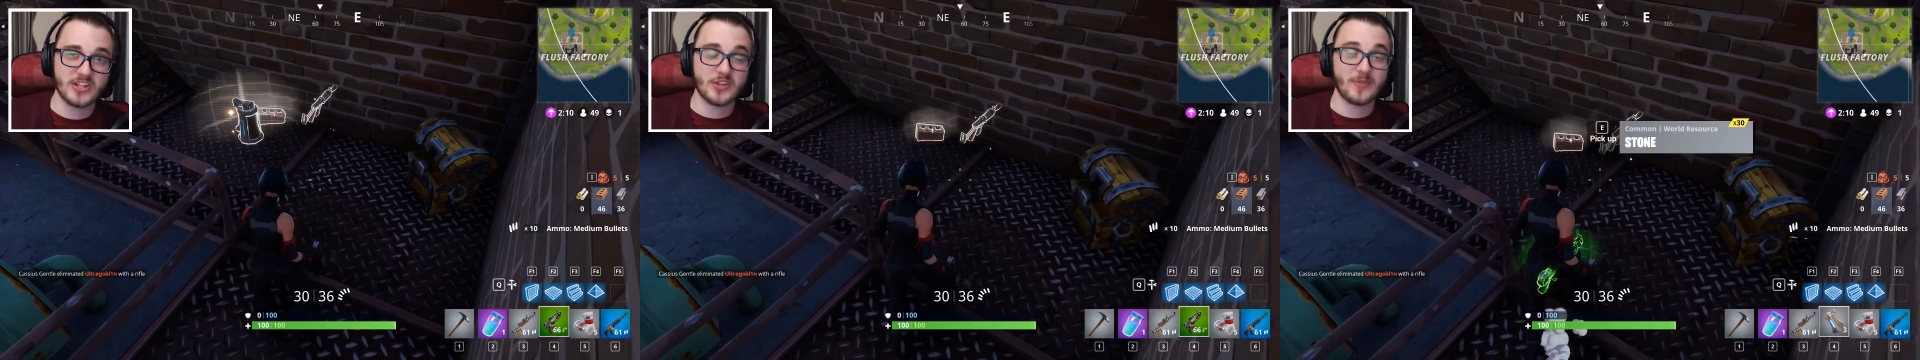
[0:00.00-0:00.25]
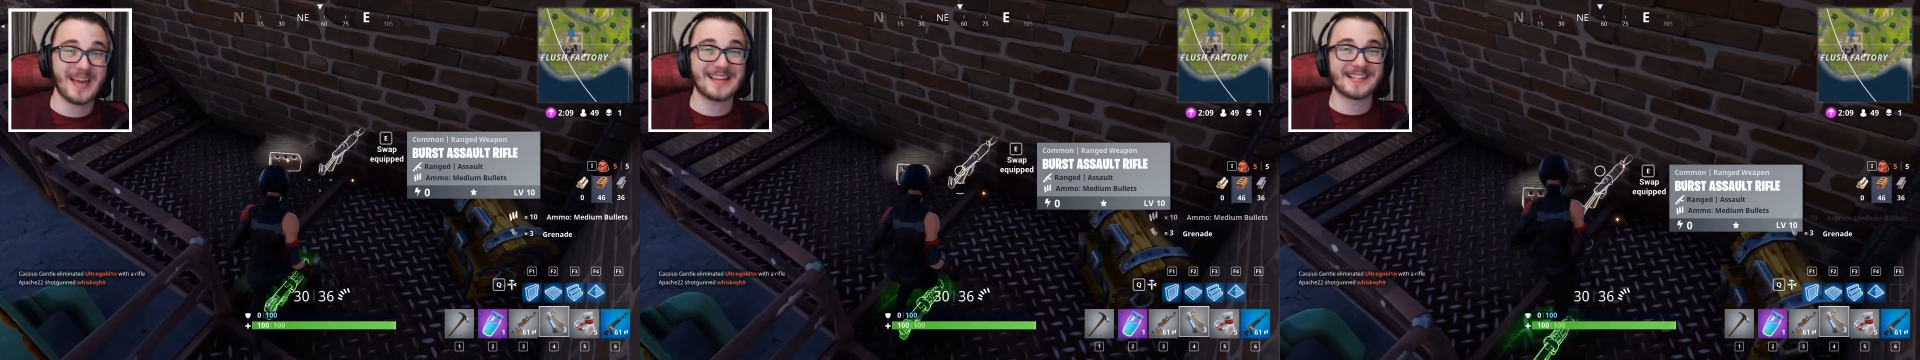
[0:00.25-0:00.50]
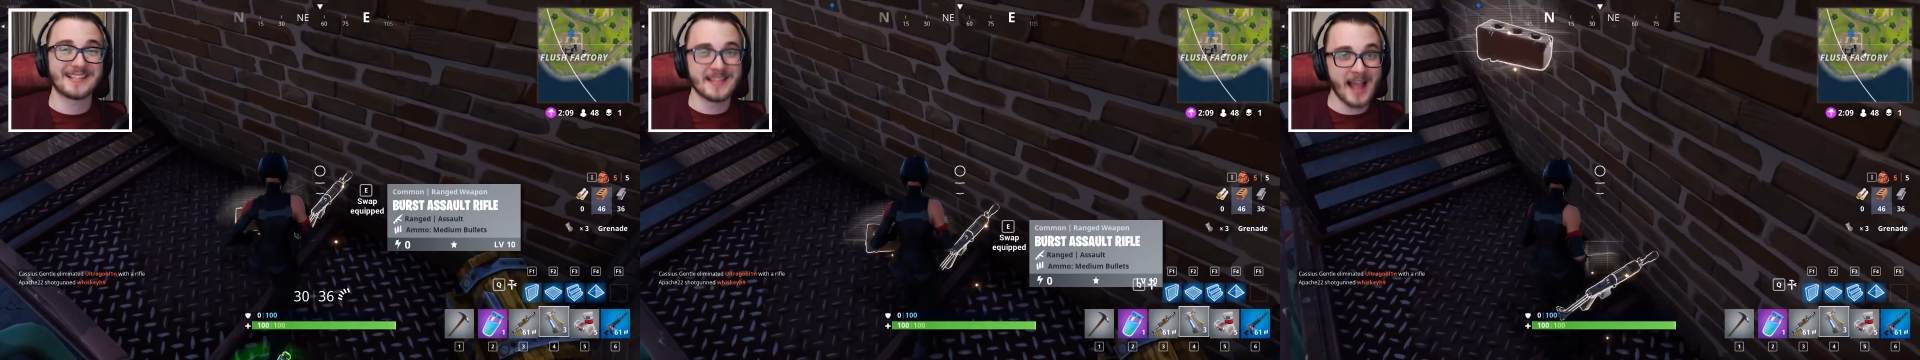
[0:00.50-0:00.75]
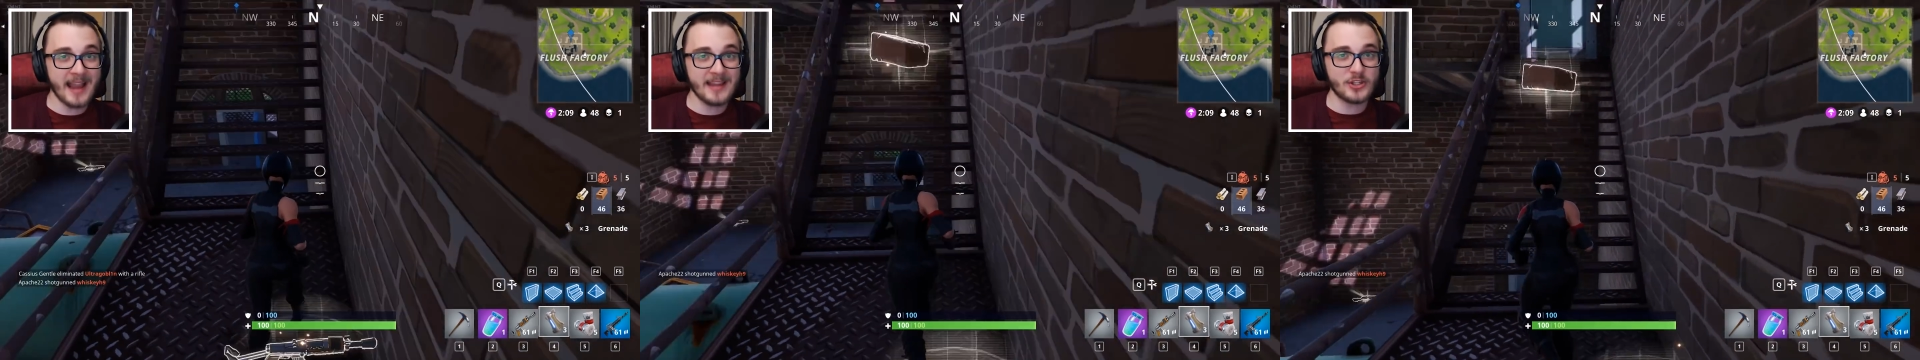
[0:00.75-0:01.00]
so that it's
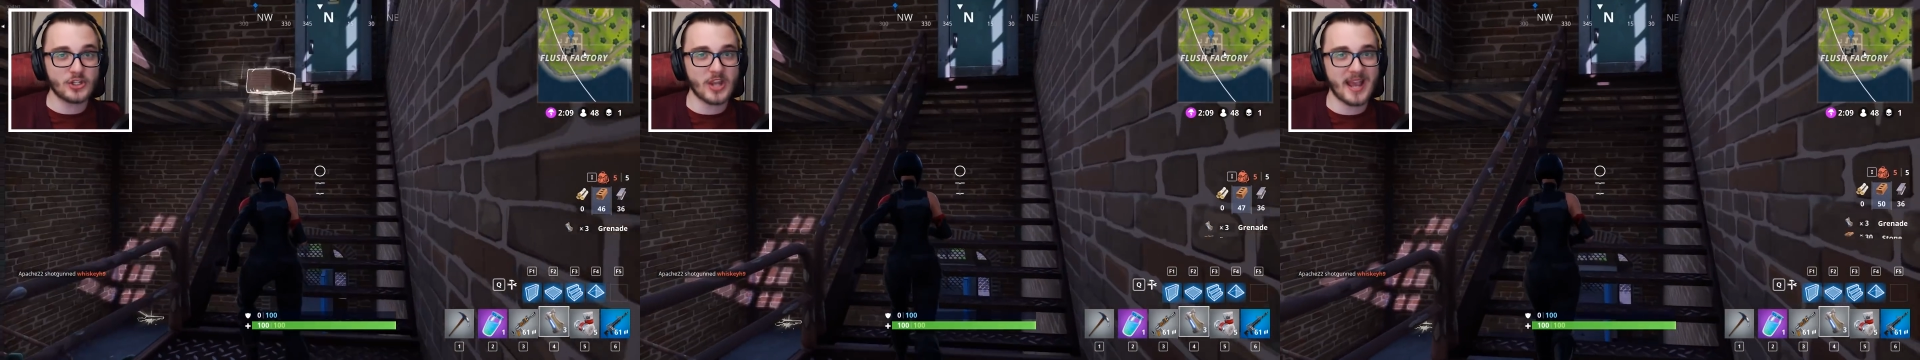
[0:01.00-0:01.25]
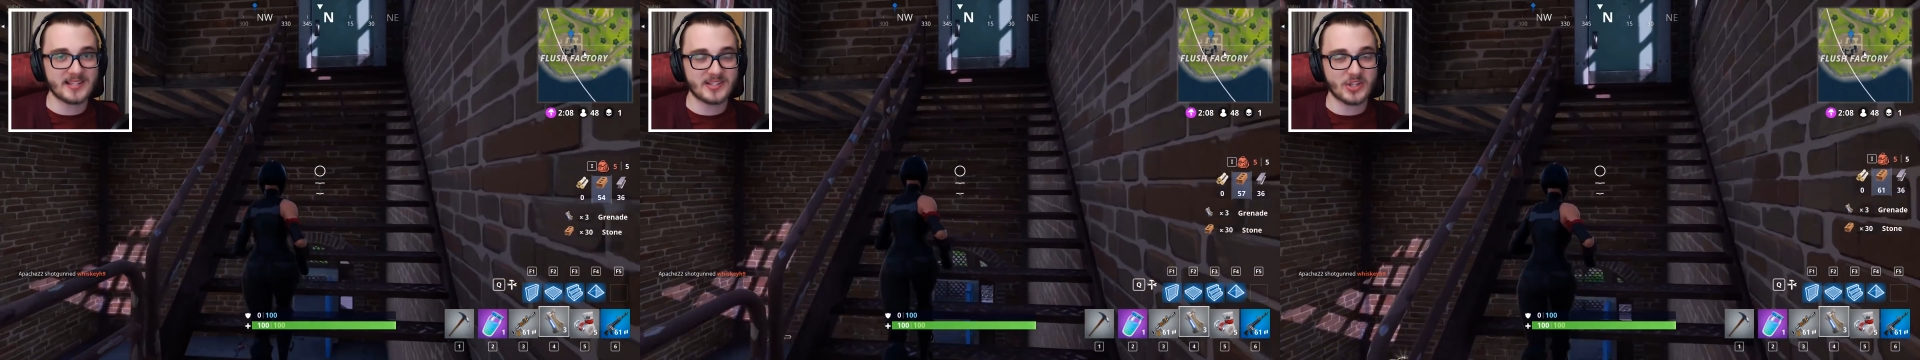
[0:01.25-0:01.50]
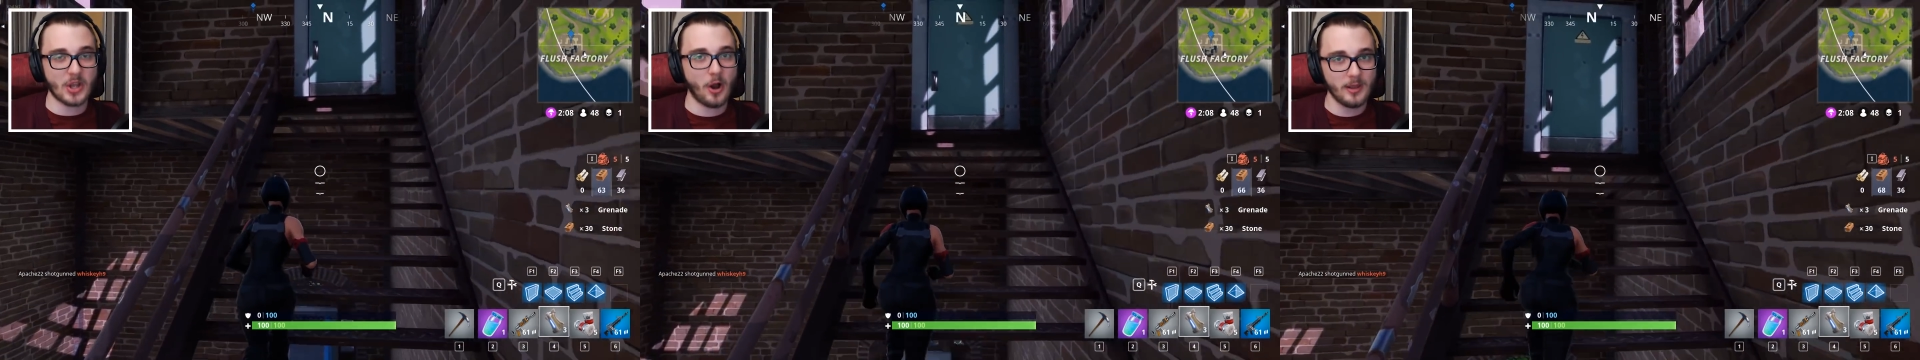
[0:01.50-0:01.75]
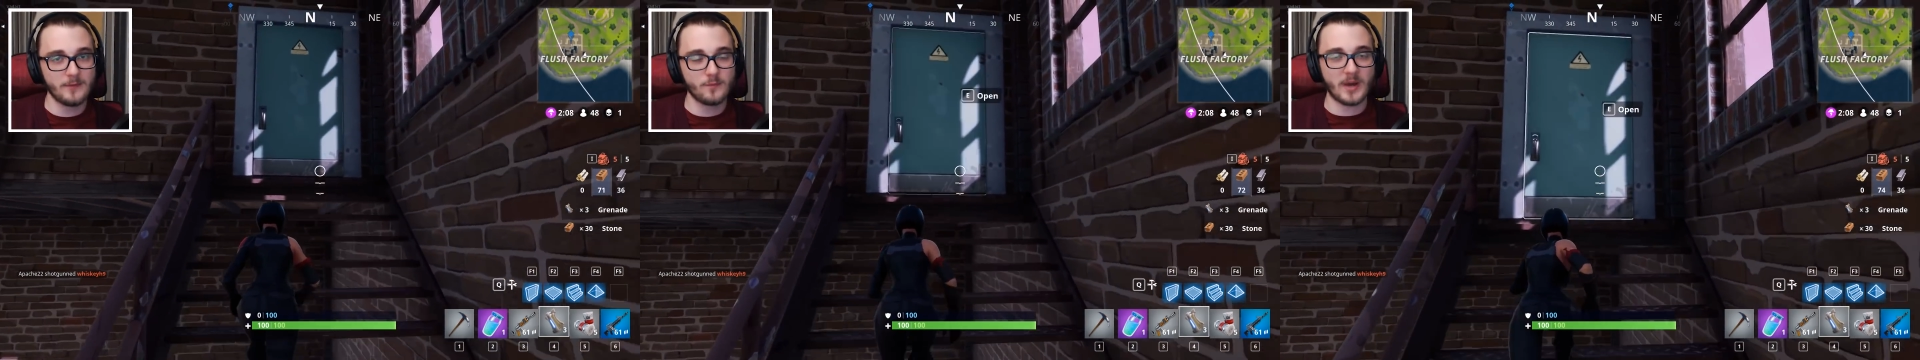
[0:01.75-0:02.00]
nine chests
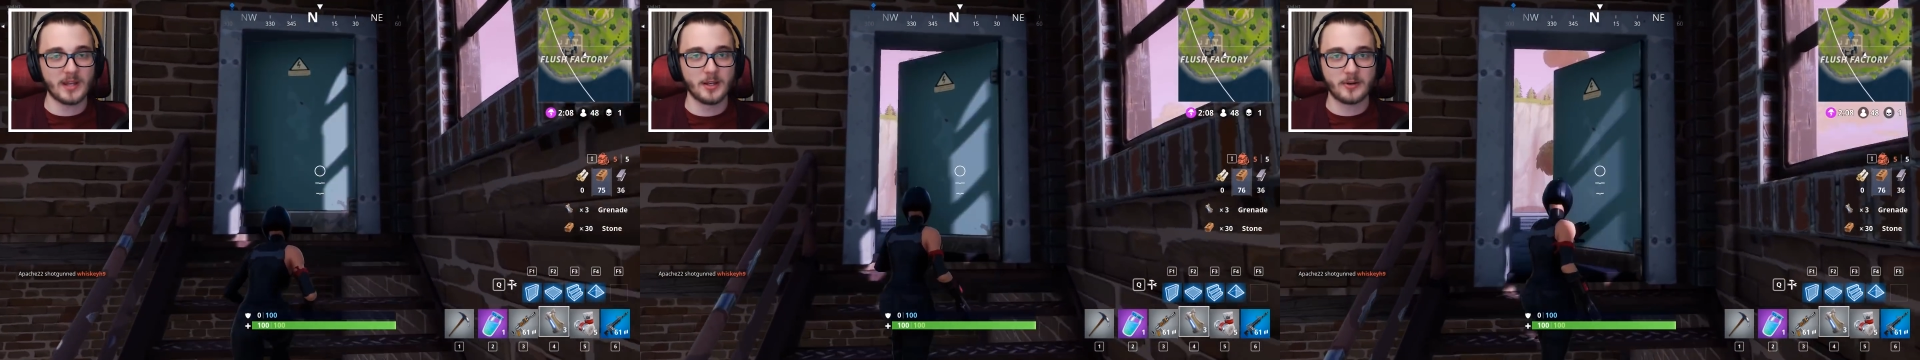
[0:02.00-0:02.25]
all in one